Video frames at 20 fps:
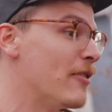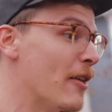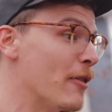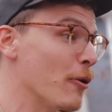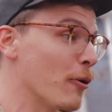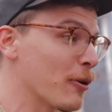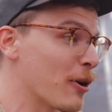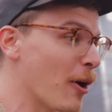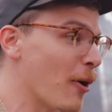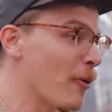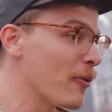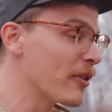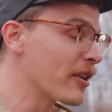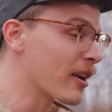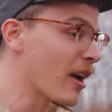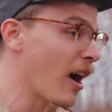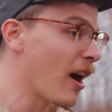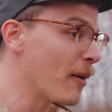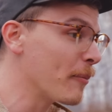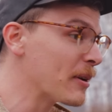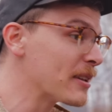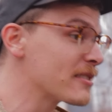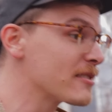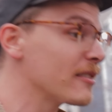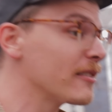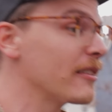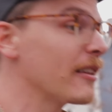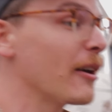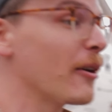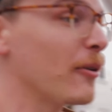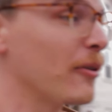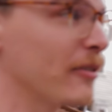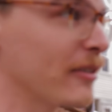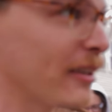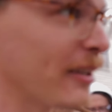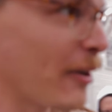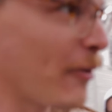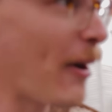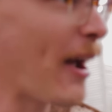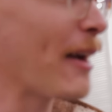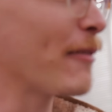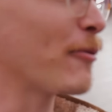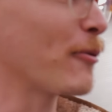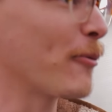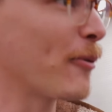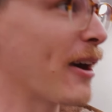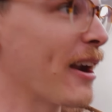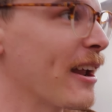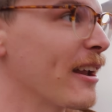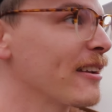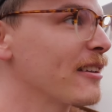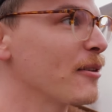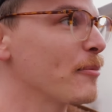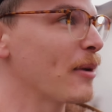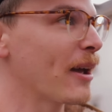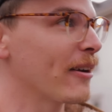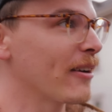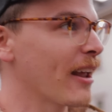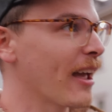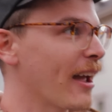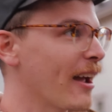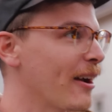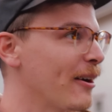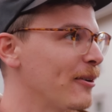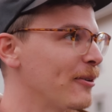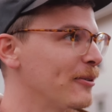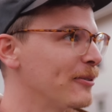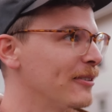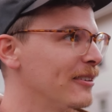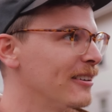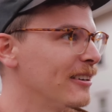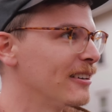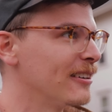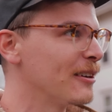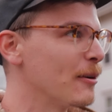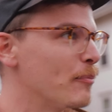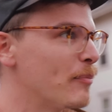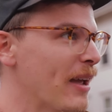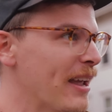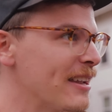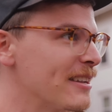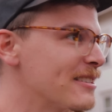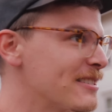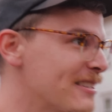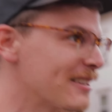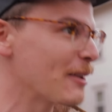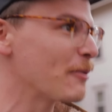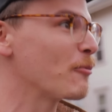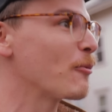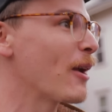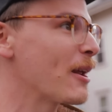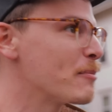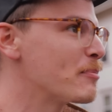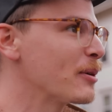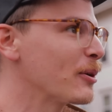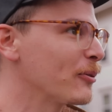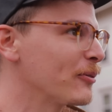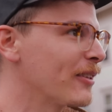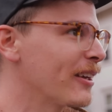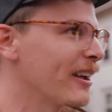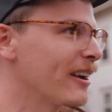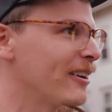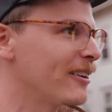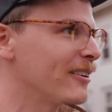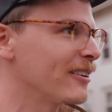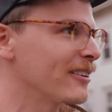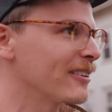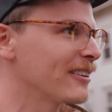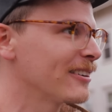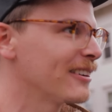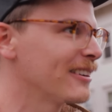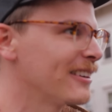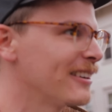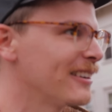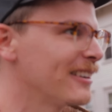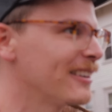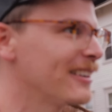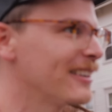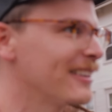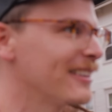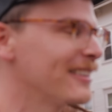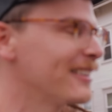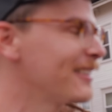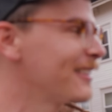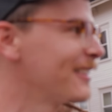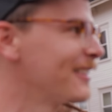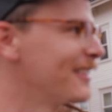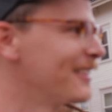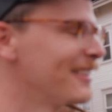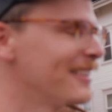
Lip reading: they had let their walls down. They all spoke very candidly with us. And it would have been nice if Sam